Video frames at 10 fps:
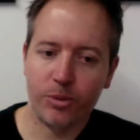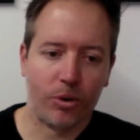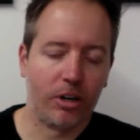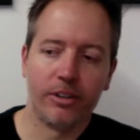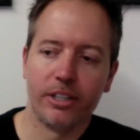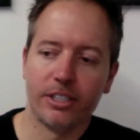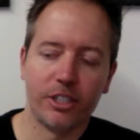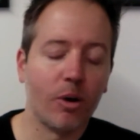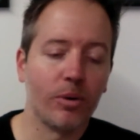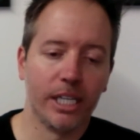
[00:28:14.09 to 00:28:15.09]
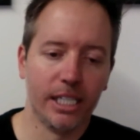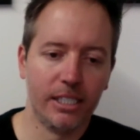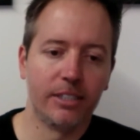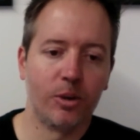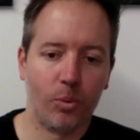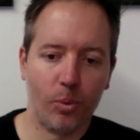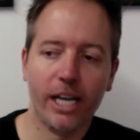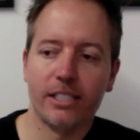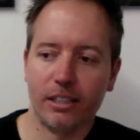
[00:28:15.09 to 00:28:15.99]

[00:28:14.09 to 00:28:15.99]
Or it's so easy to waste